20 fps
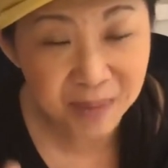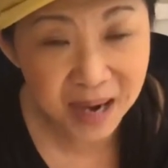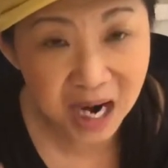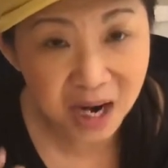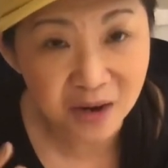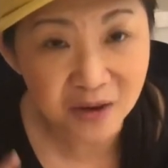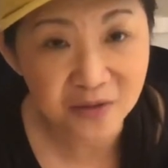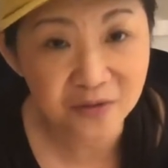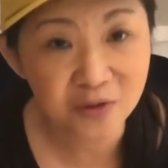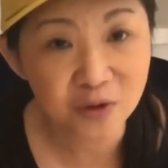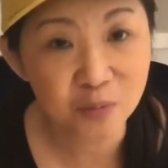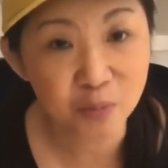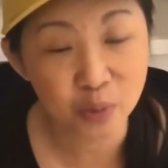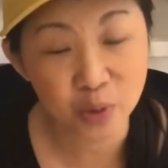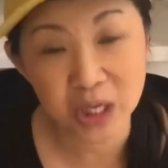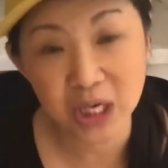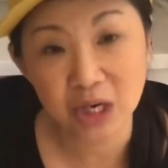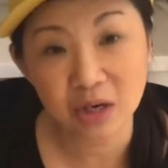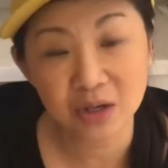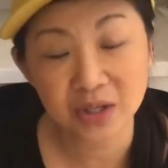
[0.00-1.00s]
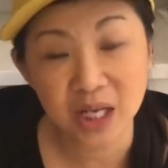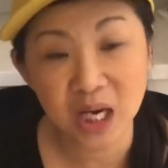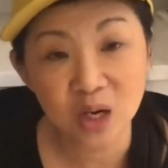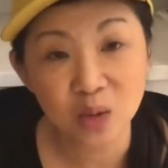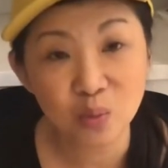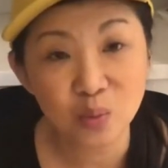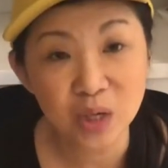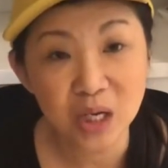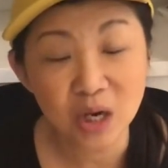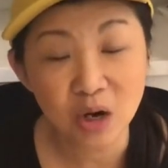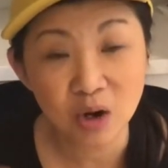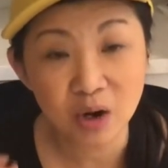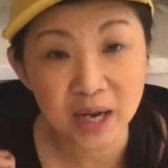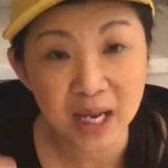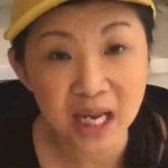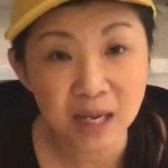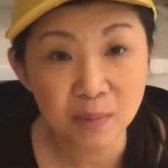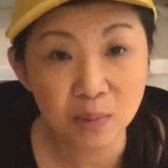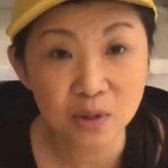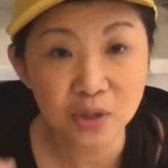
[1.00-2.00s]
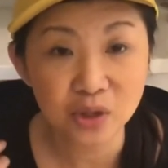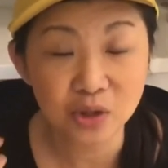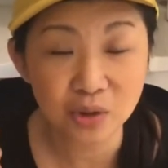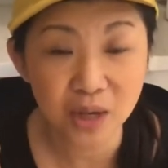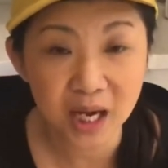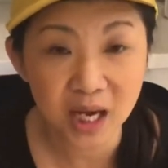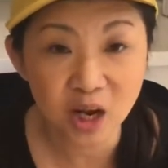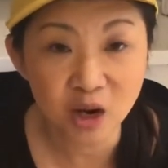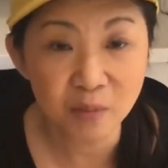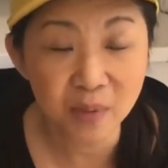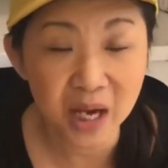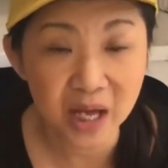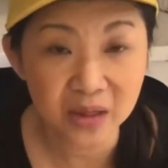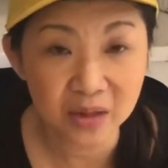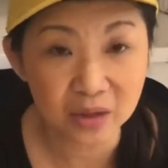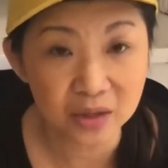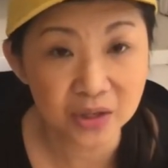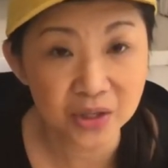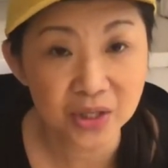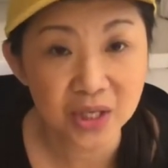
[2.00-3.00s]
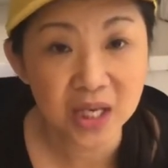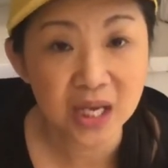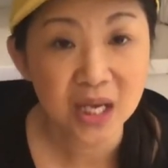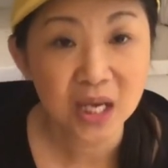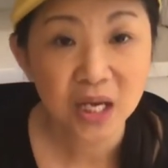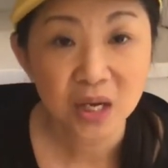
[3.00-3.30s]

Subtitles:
powerful prayers, and we are able to help others.